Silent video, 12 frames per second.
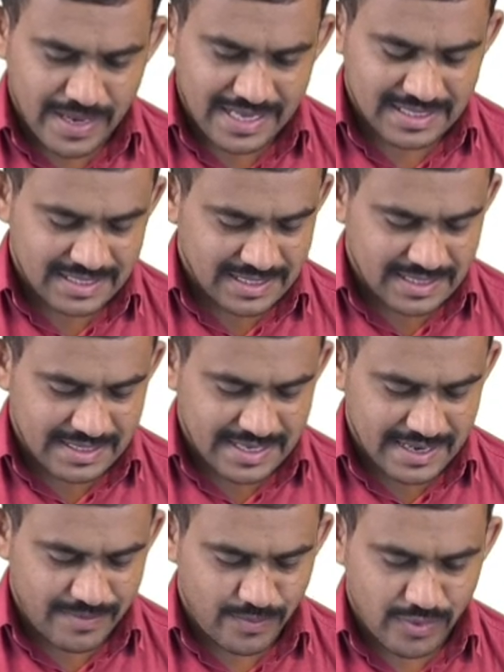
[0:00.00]
plus
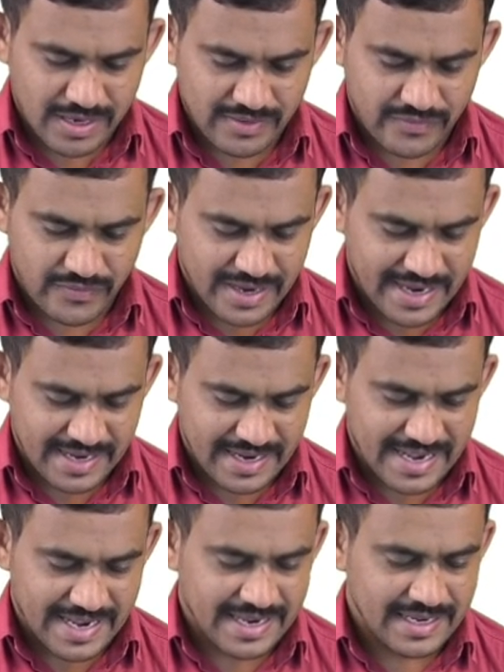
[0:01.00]

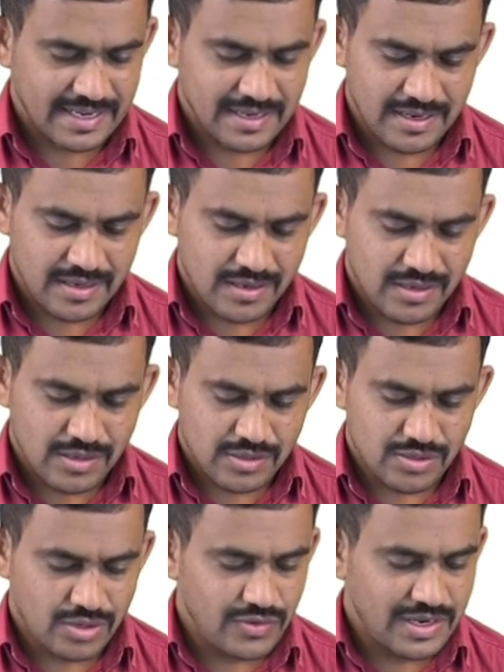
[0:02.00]
3.59.
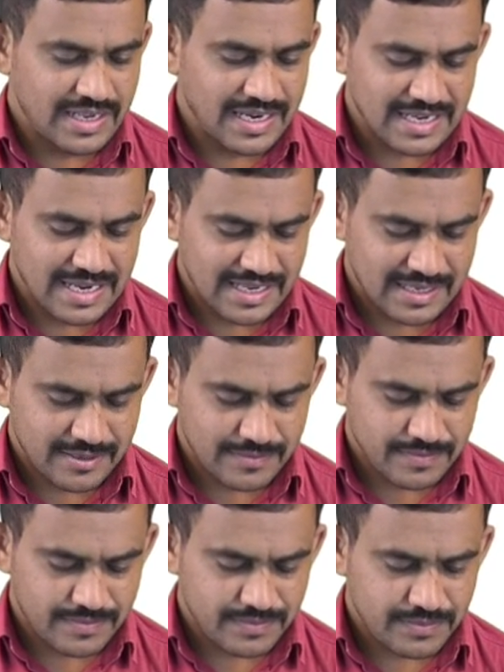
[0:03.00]
So we'll get like
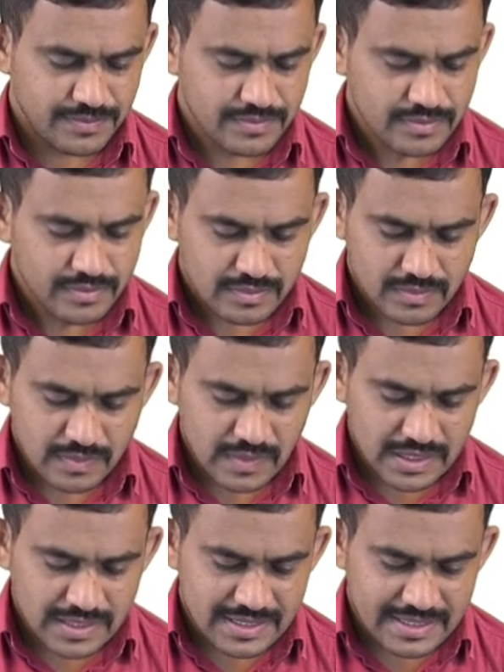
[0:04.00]

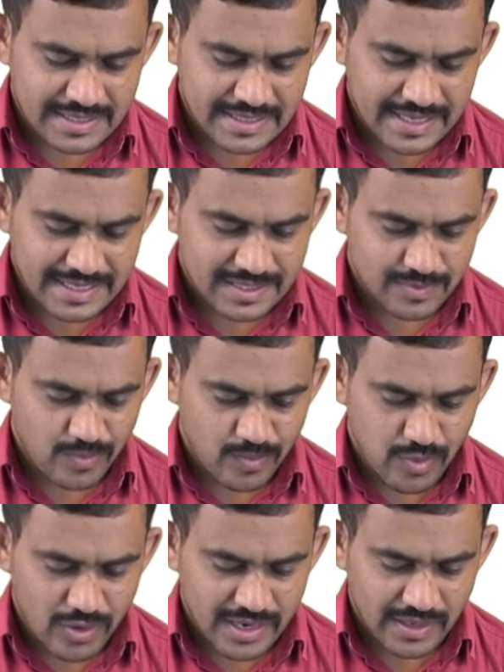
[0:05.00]

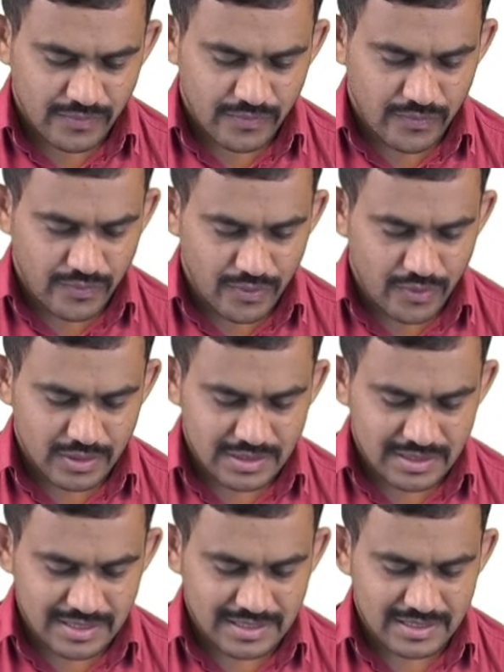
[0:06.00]

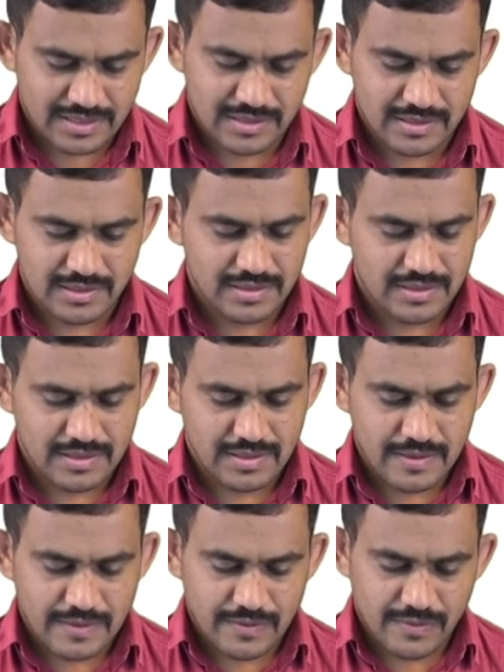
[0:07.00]
6.46.
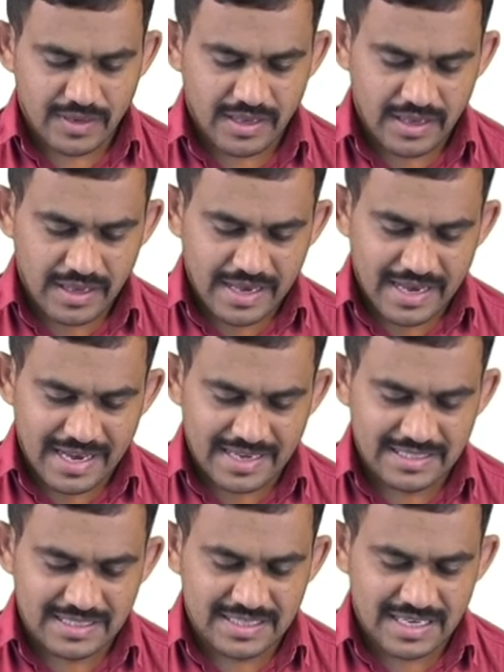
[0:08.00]
Okay,
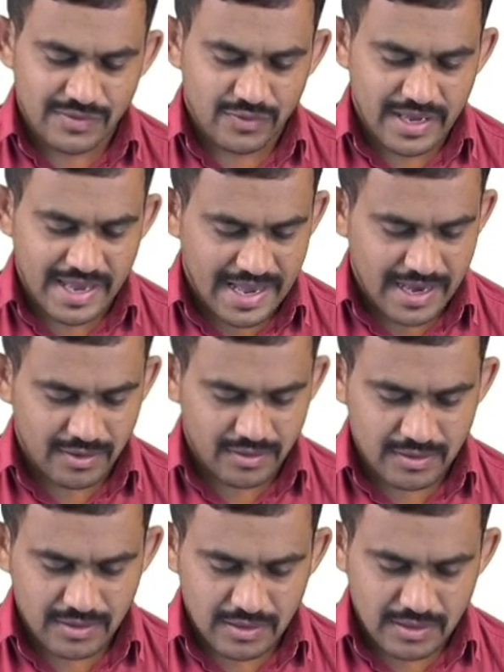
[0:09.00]
and J we have